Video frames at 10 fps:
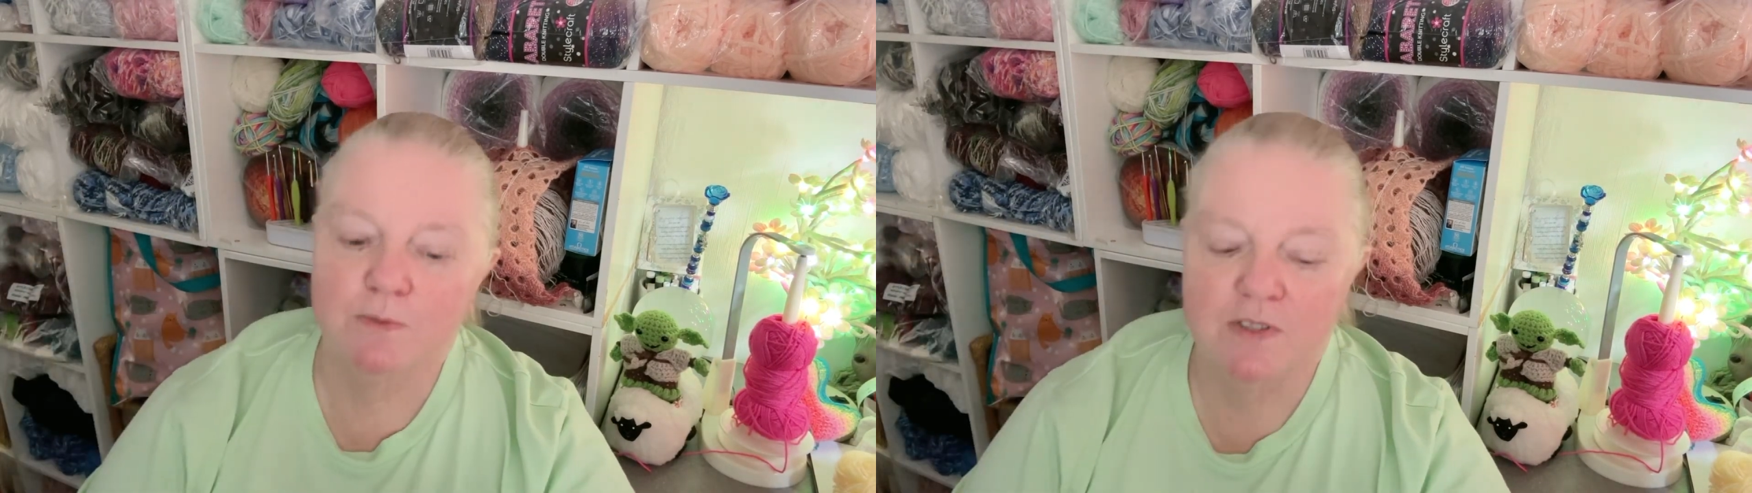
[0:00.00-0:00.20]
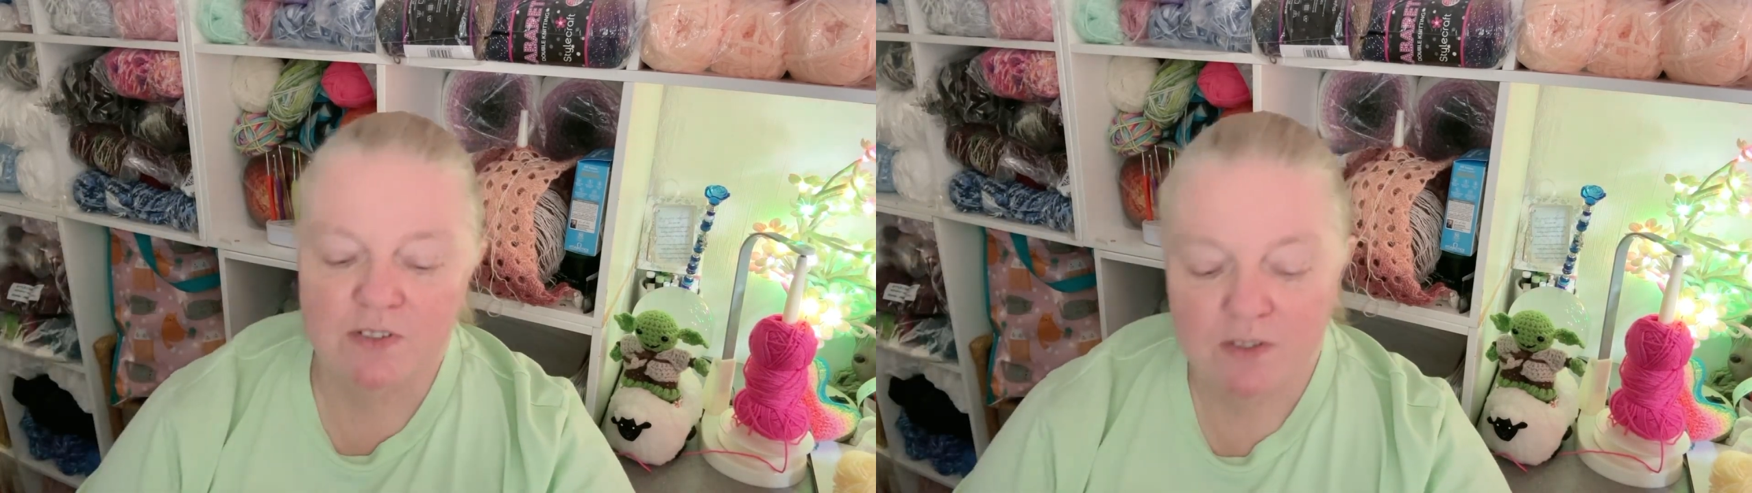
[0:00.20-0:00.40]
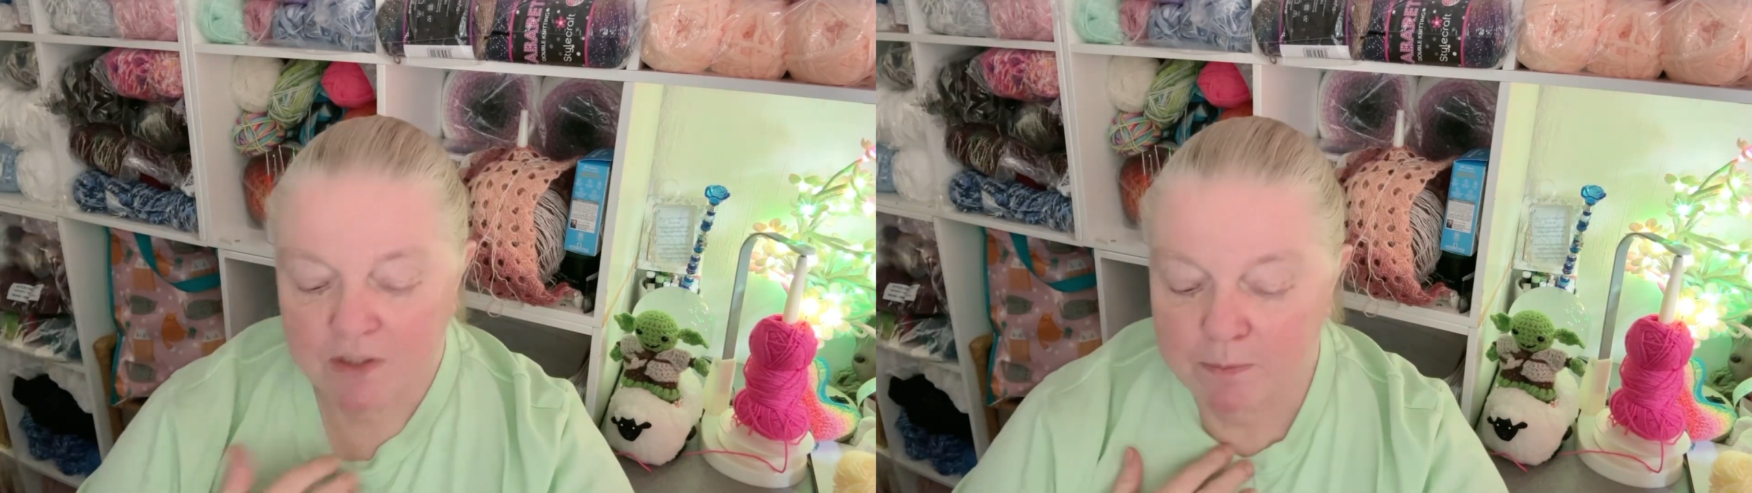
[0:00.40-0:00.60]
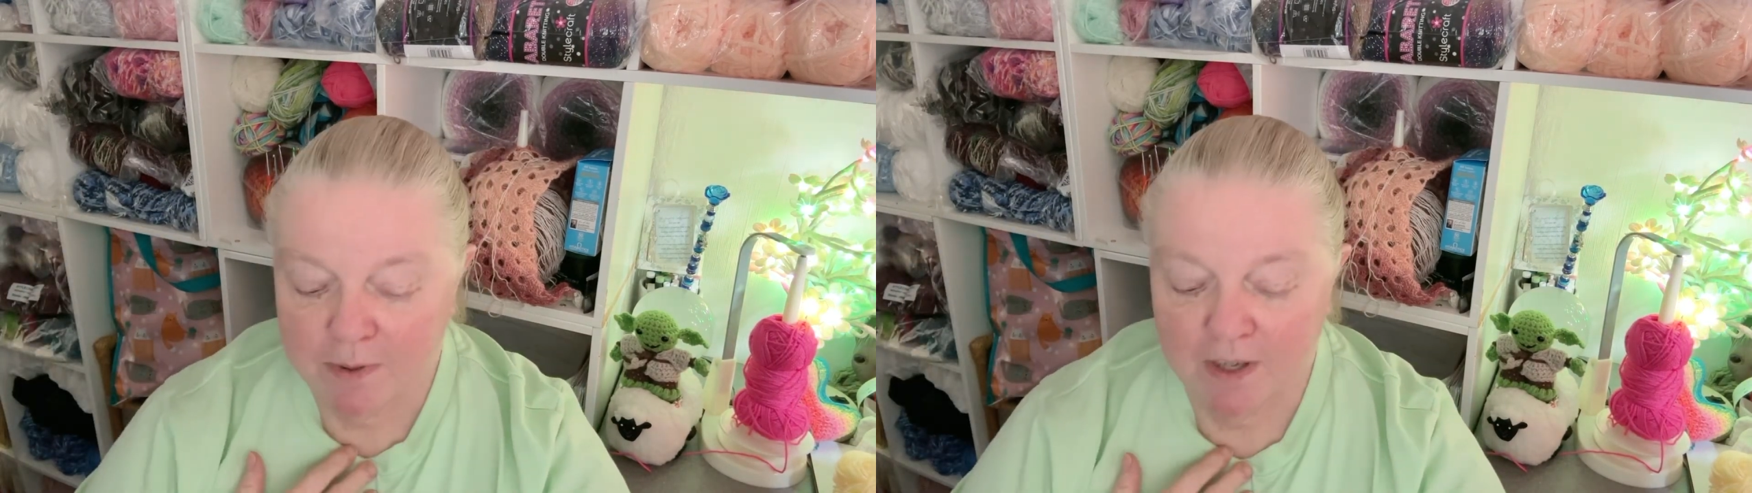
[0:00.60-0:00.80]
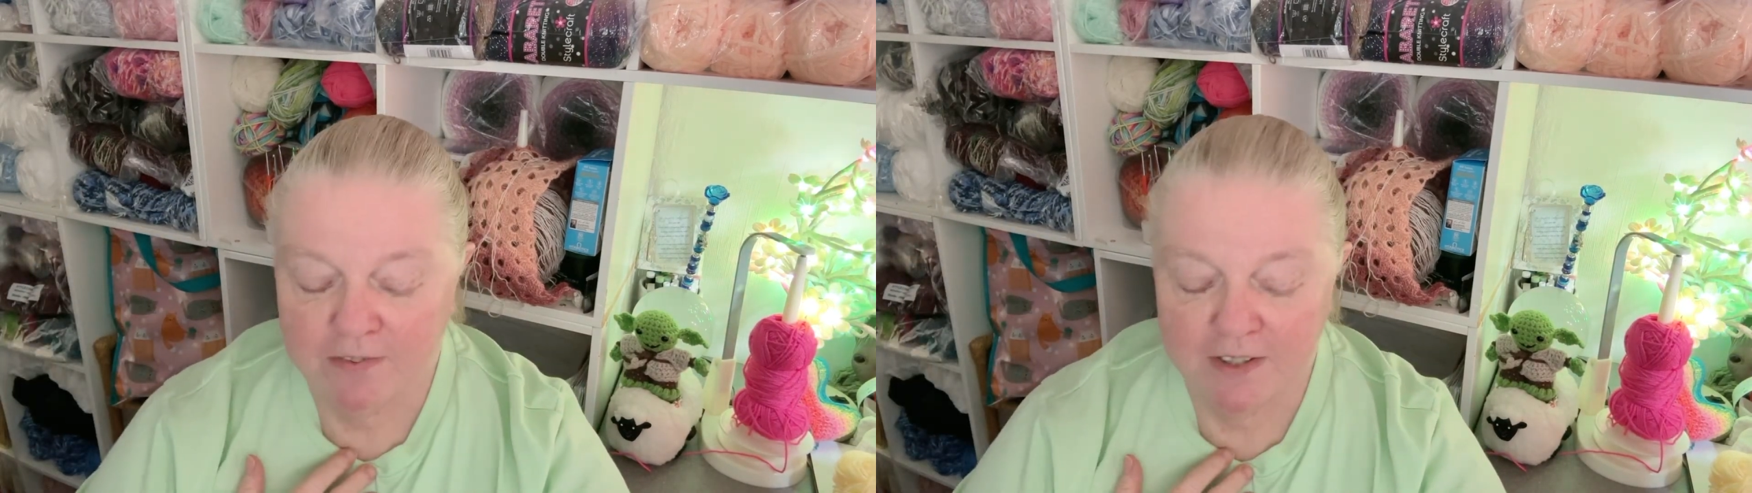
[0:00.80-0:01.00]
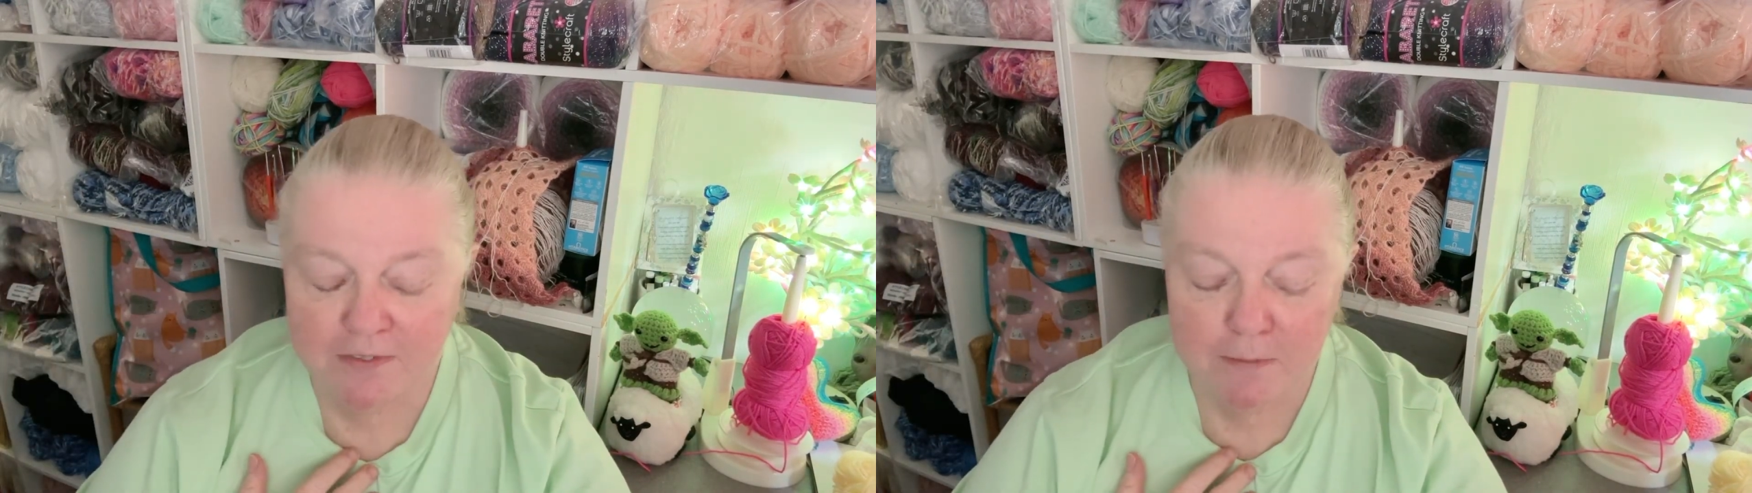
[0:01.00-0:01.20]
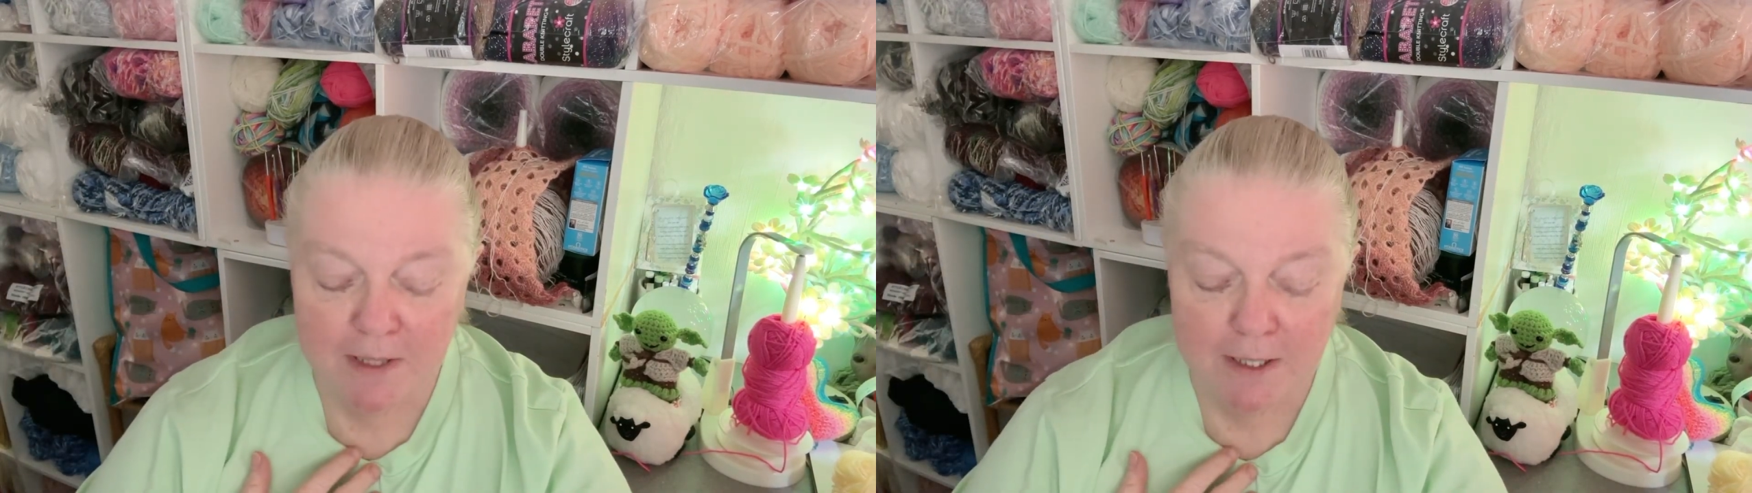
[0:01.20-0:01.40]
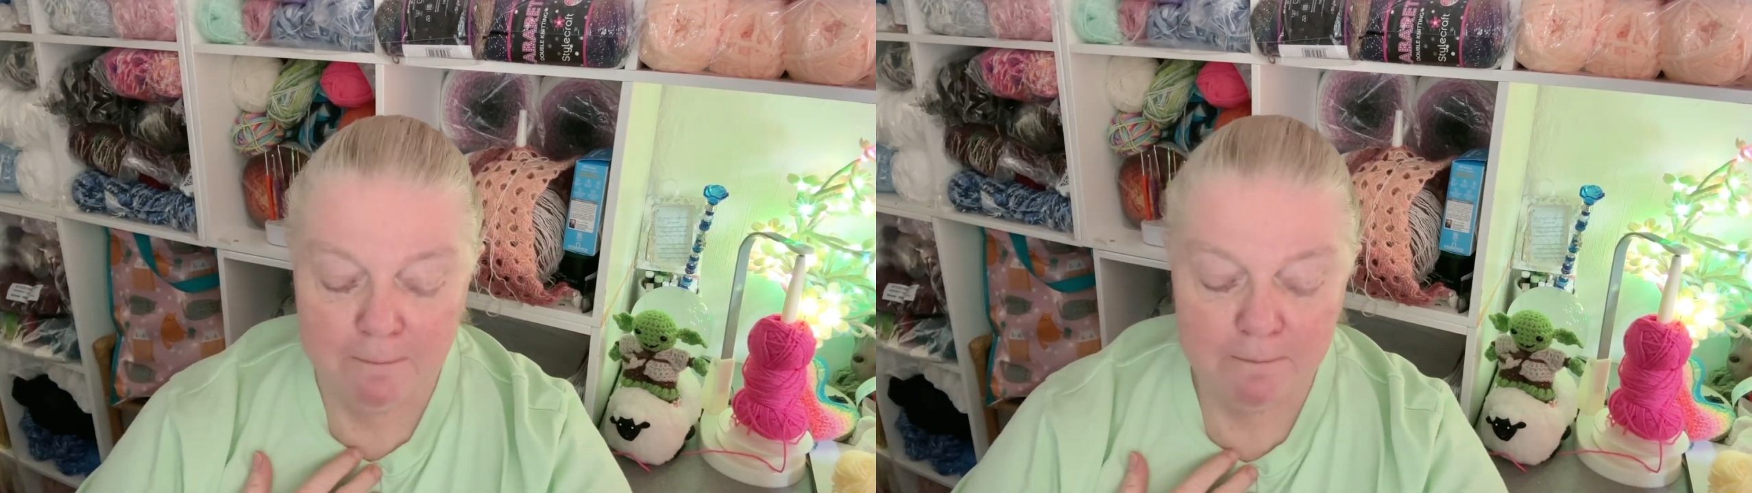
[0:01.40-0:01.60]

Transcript: was perfect for me.